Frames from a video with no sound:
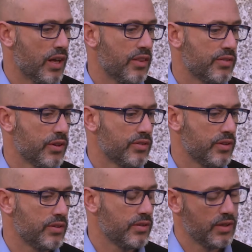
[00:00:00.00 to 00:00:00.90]
other
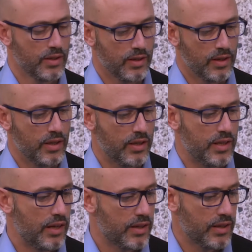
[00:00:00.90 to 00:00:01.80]
sources
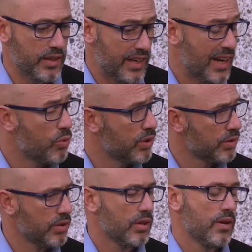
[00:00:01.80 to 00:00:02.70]
than ours,
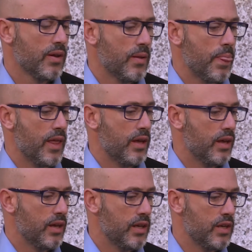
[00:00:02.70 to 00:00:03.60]

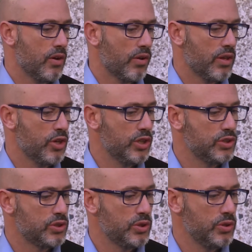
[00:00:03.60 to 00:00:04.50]
in order
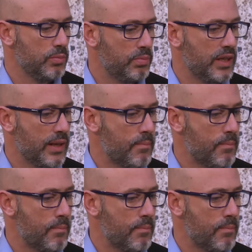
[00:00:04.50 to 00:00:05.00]
to build a